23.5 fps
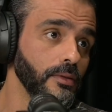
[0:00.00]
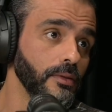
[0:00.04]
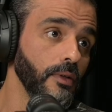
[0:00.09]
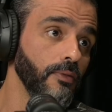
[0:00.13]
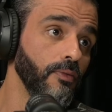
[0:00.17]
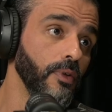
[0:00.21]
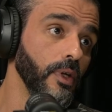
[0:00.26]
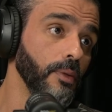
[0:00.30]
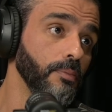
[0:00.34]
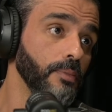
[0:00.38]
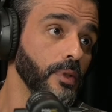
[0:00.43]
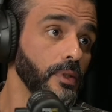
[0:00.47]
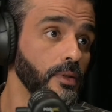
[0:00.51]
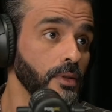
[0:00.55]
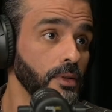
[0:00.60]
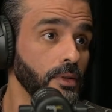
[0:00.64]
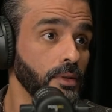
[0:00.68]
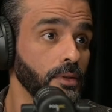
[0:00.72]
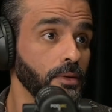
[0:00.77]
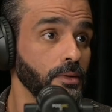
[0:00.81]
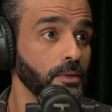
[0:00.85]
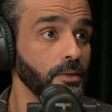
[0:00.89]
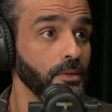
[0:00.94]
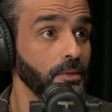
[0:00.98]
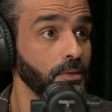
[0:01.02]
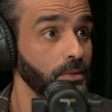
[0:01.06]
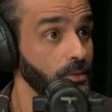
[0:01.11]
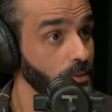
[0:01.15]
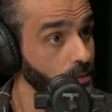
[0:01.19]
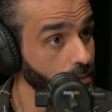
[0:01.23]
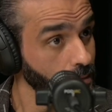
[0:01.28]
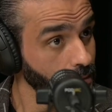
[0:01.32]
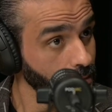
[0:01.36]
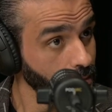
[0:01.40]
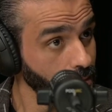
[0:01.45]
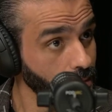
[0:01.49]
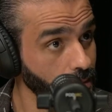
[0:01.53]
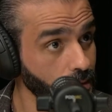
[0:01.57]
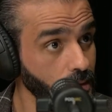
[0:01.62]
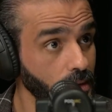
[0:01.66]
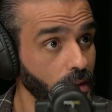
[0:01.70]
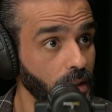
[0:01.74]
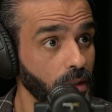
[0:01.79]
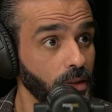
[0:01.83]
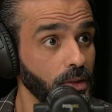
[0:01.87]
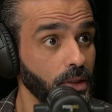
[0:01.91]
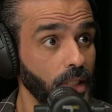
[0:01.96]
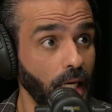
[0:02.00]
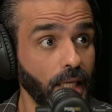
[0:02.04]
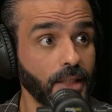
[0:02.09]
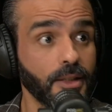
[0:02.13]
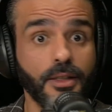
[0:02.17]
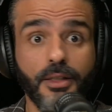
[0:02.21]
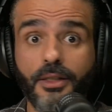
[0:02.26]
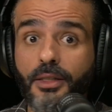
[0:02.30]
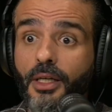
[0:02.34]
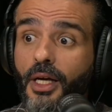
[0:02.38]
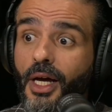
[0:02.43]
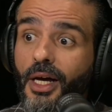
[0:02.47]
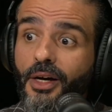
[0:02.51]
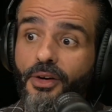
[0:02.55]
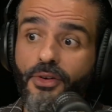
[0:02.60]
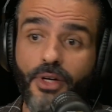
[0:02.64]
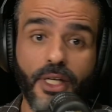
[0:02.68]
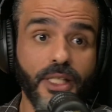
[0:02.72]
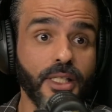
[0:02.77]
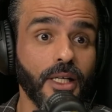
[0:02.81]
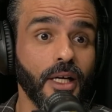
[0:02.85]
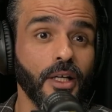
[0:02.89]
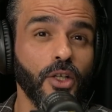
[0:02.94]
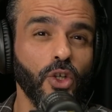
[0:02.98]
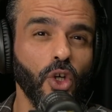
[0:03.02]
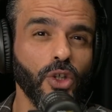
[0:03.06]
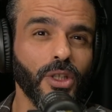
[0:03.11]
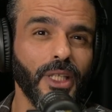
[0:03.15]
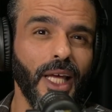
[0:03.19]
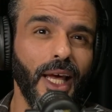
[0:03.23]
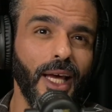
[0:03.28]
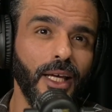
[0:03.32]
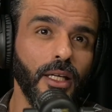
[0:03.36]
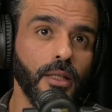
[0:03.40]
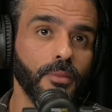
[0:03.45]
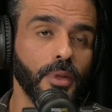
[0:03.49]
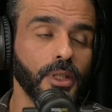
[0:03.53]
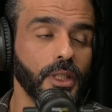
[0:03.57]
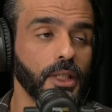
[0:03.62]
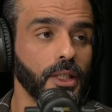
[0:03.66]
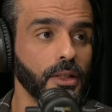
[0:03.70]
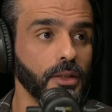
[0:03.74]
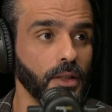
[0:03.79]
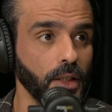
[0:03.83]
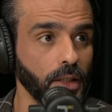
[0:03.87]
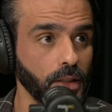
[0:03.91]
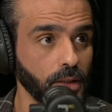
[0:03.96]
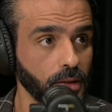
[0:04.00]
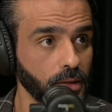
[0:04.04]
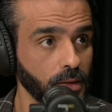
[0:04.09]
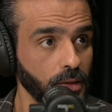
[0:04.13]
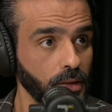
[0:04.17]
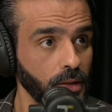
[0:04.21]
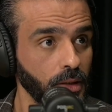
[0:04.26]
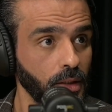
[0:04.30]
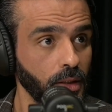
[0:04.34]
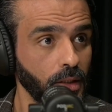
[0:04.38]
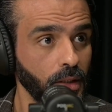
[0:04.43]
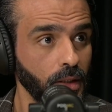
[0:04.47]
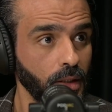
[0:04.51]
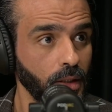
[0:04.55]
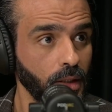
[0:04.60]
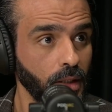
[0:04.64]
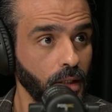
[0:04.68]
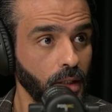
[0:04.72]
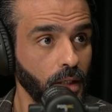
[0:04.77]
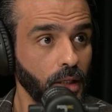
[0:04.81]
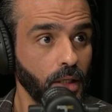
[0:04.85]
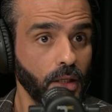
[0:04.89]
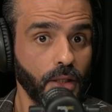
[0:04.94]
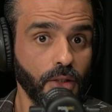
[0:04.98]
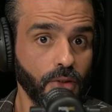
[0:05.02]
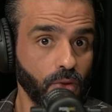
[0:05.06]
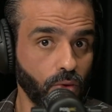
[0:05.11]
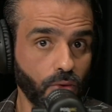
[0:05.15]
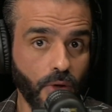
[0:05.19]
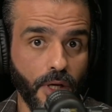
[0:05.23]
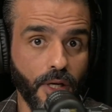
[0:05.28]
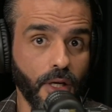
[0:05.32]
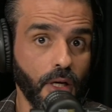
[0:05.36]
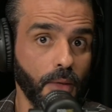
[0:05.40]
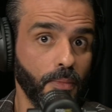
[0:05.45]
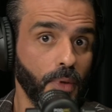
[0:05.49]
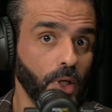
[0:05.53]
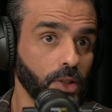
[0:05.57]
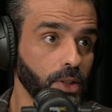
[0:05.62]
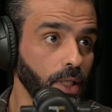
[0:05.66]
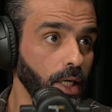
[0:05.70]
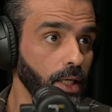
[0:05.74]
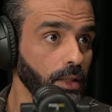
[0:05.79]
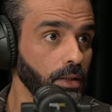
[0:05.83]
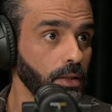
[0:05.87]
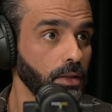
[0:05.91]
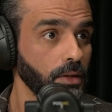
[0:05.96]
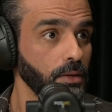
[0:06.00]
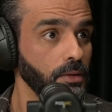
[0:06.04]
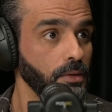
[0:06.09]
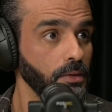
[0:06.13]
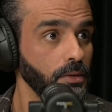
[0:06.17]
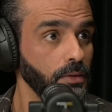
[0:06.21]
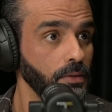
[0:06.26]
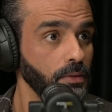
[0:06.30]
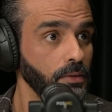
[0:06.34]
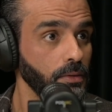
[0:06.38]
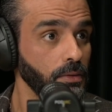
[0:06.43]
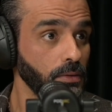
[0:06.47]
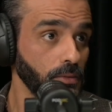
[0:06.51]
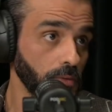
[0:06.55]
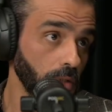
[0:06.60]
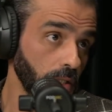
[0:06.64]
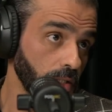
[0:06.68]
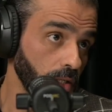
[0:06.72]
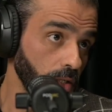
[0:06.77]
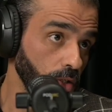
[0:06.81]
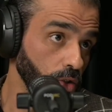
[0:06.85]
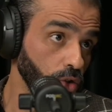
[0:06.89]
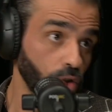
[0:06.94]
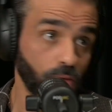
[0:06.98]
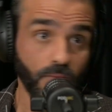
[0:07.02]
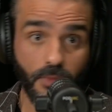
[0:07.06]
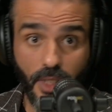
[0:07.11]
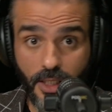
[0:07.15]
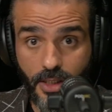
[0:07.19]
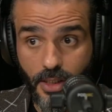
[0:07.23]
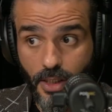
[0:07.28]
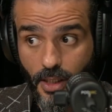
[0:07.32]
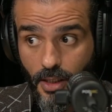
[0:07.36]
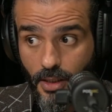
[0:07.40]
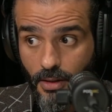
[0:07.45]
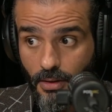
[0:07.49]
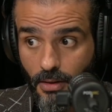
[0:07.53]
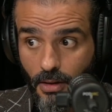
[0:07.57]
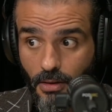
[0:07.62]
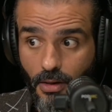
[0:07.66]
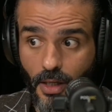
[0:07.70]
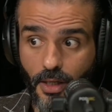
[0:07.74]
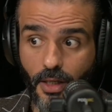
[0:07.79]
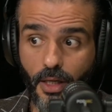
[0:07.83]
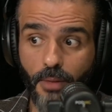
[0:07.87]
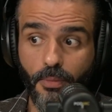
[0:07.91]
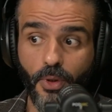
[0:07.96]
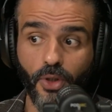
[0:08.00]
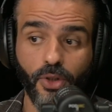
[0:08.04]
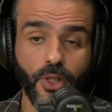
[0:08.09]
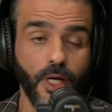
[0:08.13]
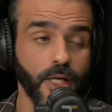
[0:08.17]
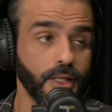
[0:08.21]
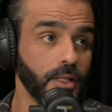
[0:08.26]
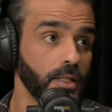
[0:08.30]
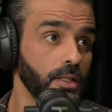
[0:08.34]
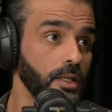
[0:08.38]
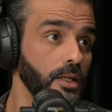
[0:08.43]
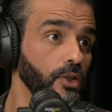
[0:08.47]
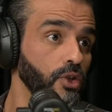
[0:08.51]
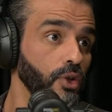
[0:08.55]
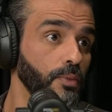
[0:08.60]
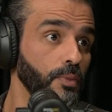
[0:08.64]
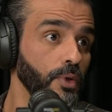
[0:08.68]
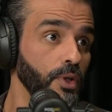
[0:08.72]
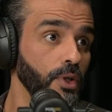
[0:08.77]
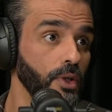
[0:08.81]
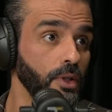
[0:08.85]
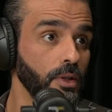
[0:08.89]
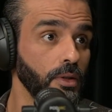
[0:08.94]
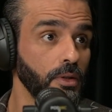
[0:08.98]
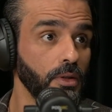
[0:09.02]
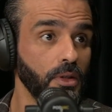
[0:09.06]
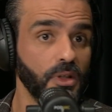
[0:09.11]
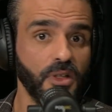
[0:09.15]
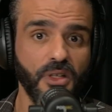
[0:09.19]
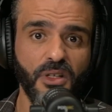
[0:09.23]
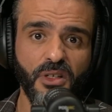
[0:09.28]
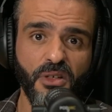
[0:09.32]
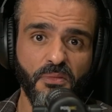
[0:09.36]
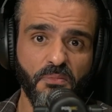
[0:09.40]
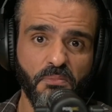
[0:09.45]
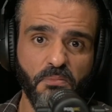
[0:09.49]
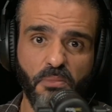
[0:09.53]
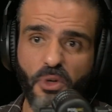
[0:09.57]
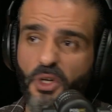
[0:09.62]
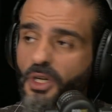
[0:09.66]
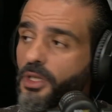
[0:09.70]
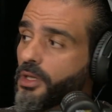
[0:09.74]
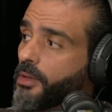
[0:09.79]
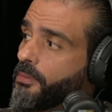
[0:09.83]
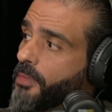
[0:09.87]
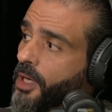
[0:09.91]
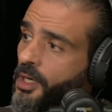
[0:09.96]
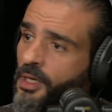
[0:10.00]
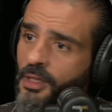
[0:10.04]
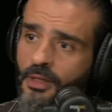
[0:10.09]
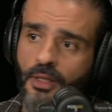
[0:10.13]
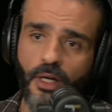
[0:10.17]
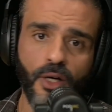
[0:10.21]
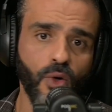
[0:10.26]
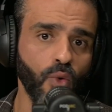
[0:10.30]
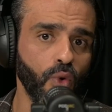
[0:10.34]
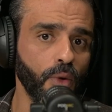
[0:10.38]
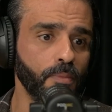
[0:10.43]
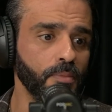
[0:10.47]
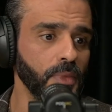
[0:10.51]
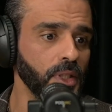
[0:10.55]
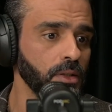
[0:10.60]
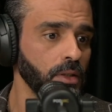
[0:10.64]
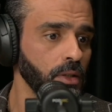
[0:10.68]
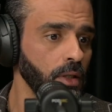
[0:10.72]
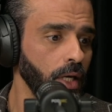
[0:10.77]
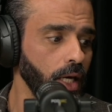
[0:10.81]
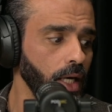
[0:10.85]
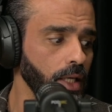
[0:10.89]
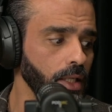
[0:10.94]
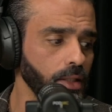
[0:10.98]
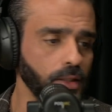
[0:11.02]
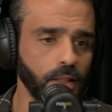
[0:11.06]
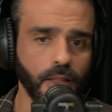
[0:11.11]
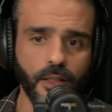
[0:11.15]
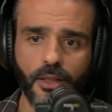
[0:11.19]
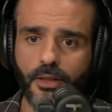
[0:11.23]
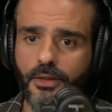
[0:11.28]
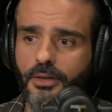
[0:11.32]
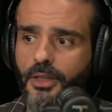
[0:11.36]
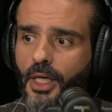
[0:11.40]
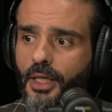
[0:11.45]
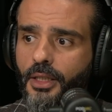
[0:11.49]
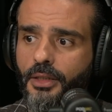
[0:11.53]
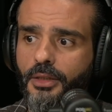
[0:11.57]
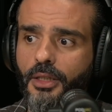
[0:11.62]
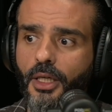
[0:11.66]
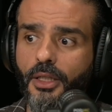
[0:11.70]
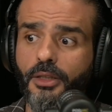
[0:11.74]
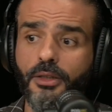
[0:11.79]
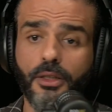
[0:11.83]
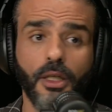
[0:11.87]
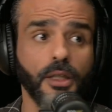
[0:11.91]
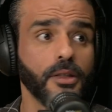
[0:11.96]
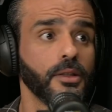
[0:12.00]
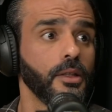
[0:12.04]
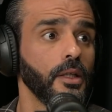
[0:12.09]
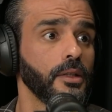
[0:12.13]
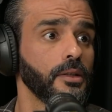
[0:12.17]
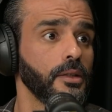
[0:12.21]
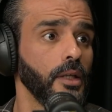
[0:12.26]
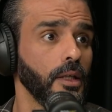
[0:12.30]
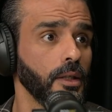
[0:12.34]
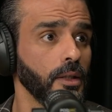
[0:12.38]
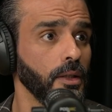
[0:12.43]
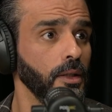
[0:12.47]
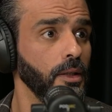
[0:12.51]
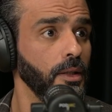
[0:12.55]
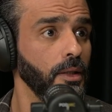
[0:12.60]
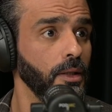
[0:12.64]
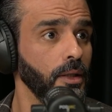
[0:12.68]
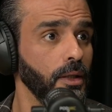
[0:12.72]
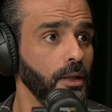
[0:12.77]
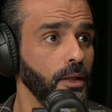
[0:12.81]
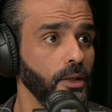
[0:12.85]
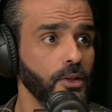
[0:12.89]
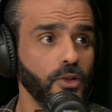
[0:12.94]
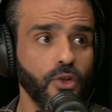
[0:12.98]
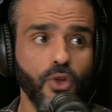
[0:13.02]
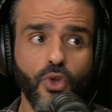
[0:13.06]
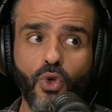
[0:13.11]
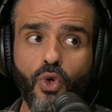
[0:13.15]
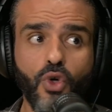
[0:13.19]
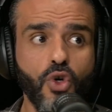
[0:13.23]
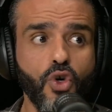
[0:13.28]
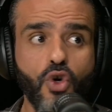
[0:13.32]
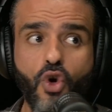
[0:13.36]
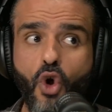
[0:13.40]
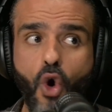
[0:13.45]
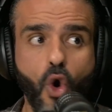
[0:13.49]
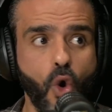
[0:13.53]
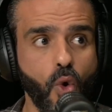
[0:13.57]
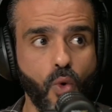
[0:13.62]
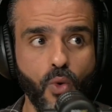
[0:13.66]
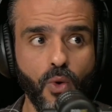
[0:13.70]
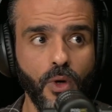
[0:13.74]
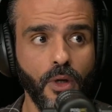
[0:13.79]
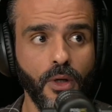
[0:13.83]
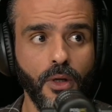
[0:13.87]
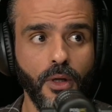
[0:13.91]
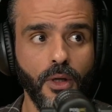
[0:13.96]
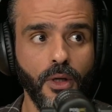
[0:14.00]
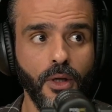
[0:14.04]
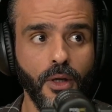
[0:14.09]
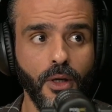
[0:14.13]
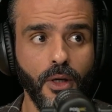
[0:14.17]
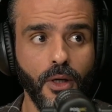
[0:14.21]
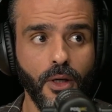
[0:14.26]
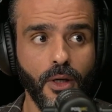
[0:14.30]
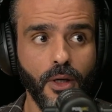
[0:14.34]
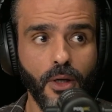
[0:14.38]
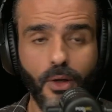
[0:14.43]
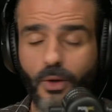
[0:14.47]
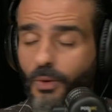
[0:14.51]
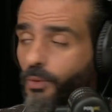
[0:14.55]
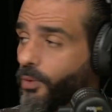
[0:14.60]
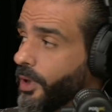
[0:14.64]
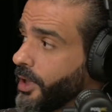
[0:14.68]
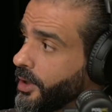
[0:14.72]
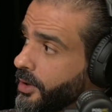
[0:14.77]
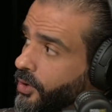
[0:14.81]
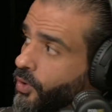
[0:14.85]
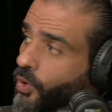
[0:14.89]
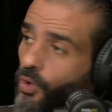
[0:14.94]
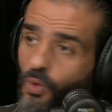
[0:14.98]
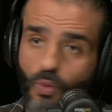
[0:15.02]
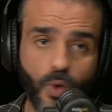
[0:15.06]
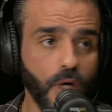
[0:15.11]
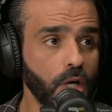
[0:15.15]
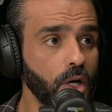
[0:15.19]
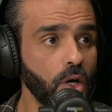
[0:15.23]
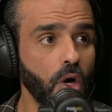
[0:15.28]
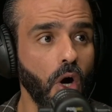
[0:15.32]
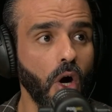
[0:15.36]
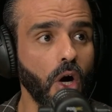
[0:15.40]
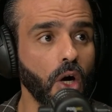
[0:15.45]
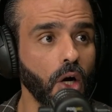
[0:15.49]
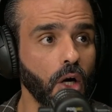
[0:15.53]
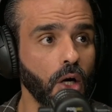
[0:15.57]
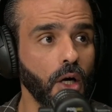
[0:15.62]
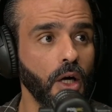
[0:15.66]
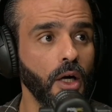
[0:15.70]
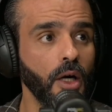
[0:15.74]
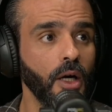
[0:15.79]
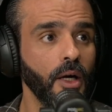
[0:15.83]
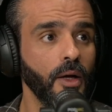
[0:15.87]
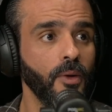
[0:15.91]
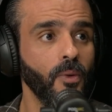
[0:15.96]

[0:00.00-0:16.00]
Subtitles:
flip. That's a risk not anybody can take it. You're running a podcast, let's say running a podcast as an entrepreneur, putting the money, the equipment, editing, tuck. You don't know when the door will knock.